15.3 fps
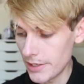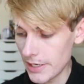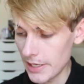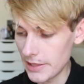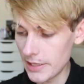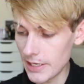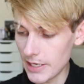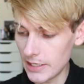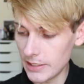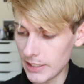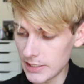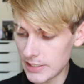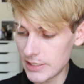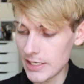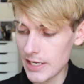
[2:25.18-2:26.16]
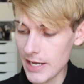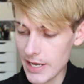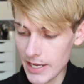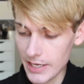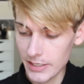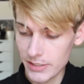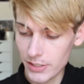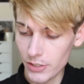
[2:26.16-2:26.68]
and then let's
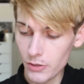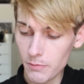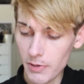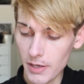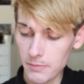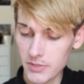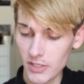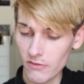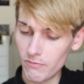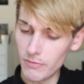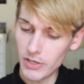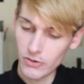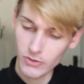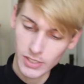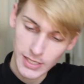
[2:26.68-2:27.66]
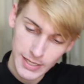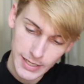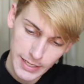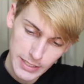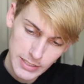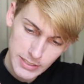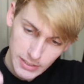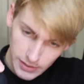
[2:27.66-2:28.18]
say 2 pumps of
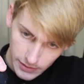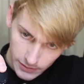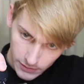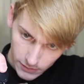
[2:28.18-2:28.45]
Mineralize.